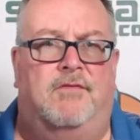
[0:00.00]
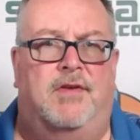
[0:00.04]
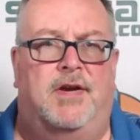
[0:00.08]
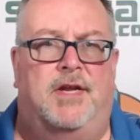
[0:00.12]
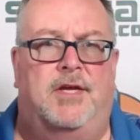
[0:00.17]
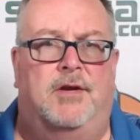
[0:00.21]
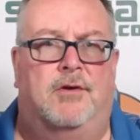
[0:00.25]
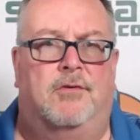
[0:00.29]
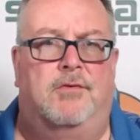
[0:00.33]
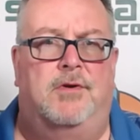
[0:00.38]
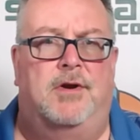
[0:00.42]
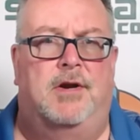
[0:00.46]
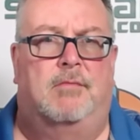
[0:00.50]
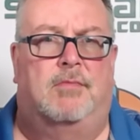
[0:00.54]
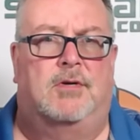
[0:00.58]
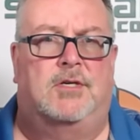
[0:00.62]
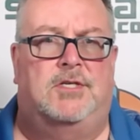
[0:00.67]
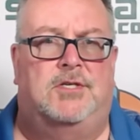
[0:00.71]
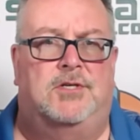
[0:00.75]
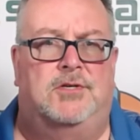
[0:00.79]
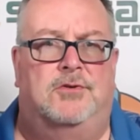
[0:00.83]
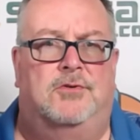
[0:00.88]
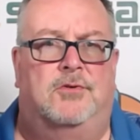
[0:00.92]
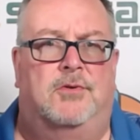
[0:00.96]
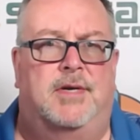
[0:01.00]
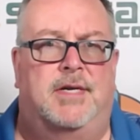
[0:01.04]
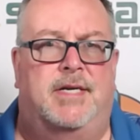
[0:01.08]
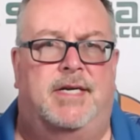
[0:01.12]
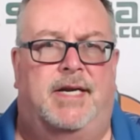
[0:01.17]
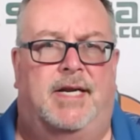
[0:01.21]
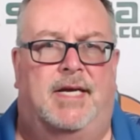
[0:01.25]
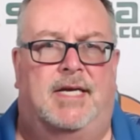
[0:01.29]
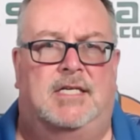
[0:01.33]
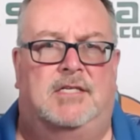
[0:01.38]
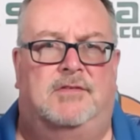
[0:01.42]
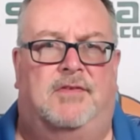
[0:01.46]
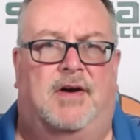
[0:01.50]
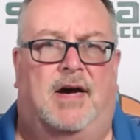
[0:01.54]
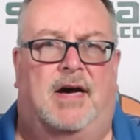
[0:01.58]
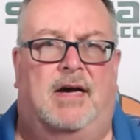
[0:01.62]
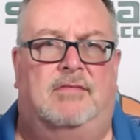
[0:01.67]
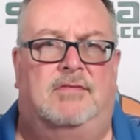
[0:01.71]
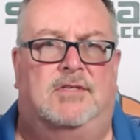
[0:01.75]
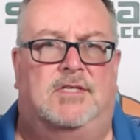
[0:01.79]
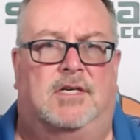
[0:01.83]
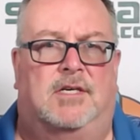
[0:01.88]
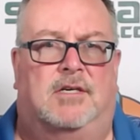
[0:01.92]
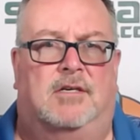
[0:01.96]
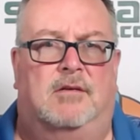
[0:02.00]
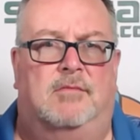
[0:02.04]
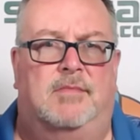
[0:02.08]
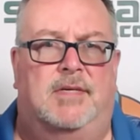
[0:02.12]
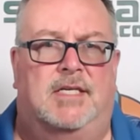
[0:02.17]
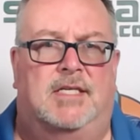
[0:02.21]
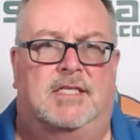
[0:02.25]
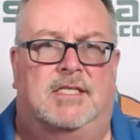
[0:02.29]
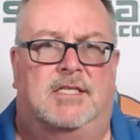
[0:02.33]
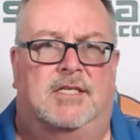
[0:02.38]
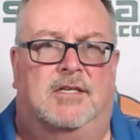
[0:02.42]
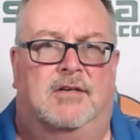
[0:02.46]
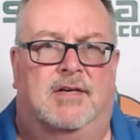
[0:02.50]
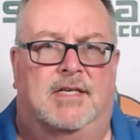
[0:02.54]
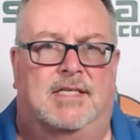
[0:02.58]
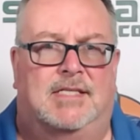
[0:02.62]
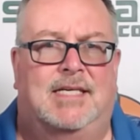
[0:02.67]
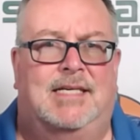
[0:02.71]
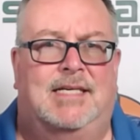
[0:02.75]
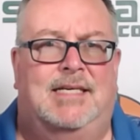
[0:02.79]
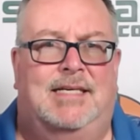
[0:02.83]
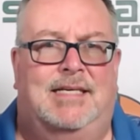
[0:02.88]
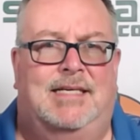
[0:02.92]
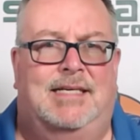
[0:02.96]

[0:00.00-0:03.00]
video number two in today's five-star minute series.